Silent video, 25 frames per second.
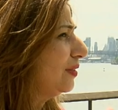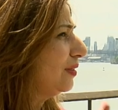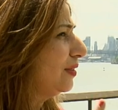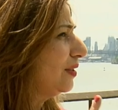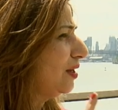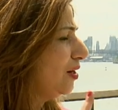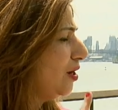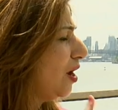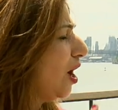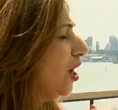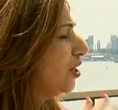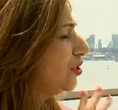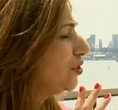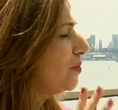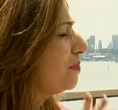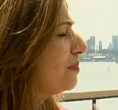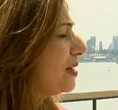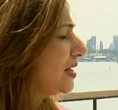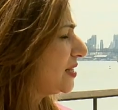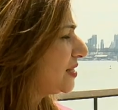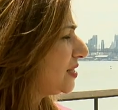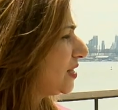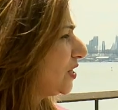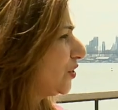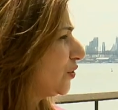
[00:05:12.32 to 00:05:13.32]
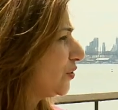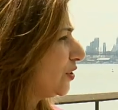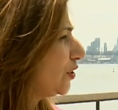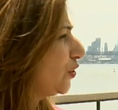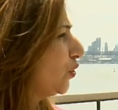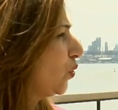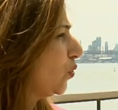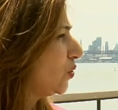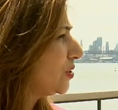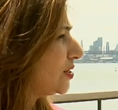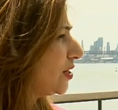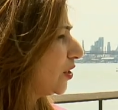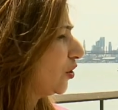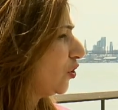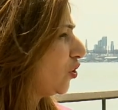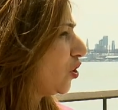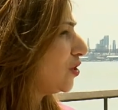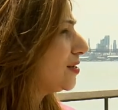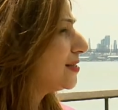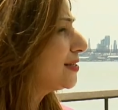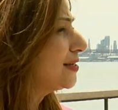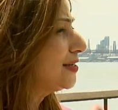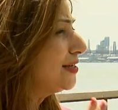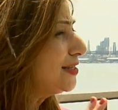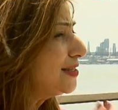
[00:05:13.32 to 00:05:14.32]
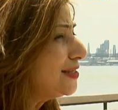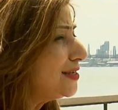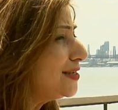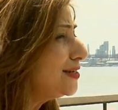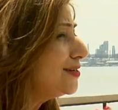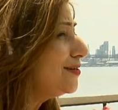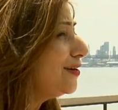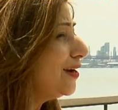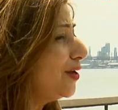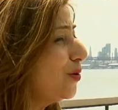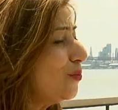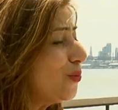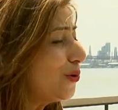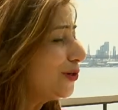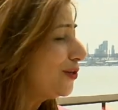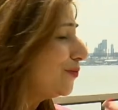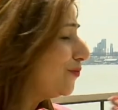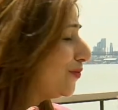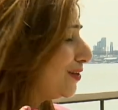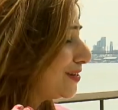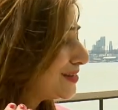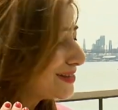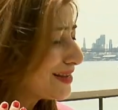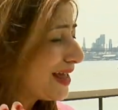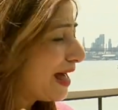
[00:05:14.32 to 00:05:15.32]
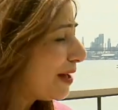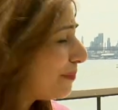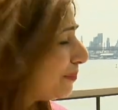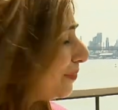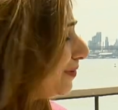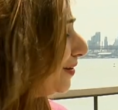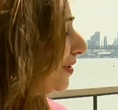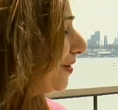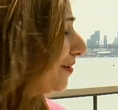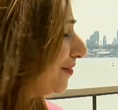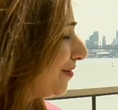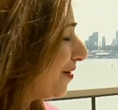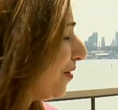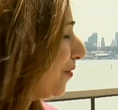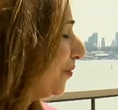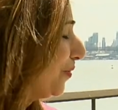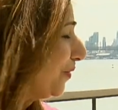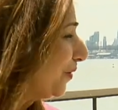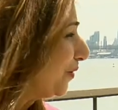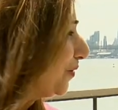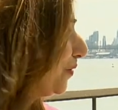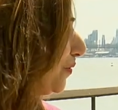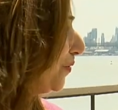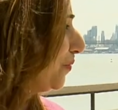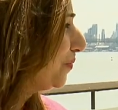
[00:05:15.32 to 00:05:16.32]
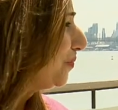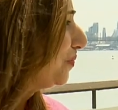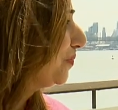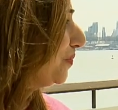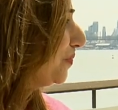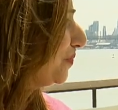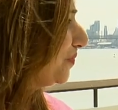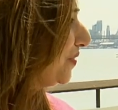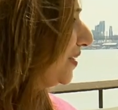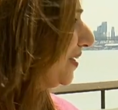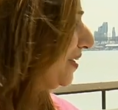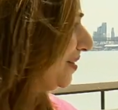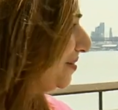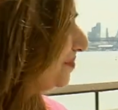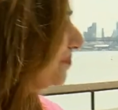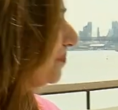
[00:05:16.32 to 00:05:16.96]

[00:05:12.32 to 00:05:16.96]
the larger message that goes across, considering whatever is happening around the globe.